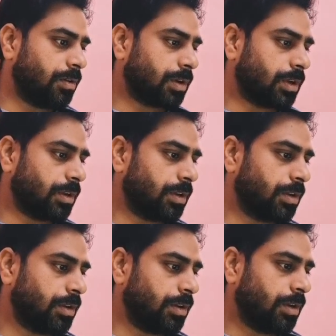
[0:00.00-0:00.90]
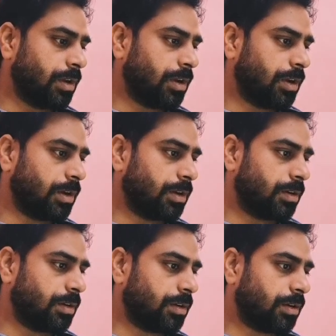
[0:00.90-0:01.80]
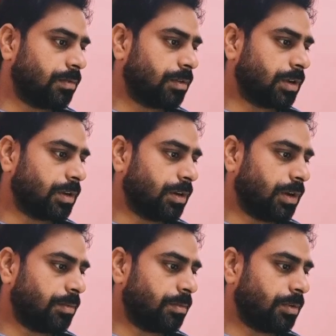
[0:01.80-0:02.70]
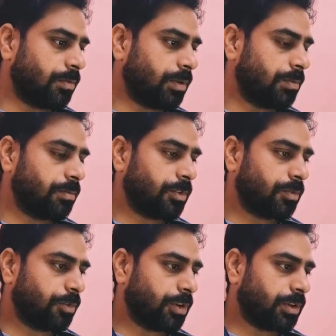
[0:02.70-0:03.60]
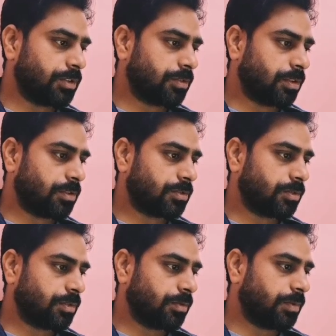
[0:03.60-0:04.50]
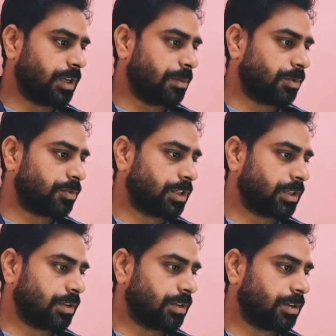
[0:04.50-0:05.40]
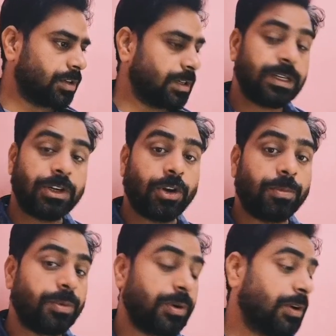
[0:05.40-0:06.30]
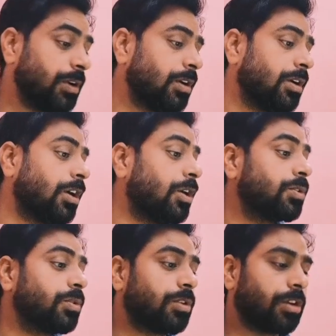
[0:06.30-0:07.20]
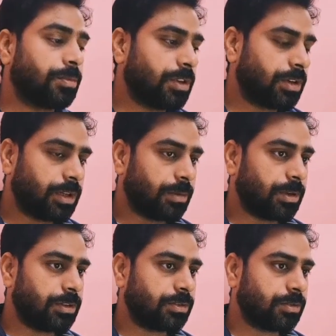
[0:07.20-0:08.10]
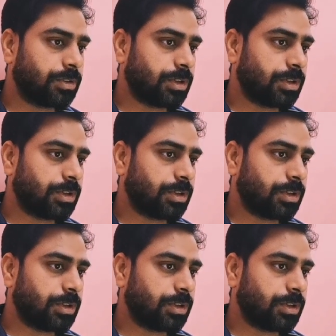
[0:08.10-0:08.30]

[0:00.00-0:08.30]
Okay, and okay, and one more point is also we have to check drop, how to drop the tables.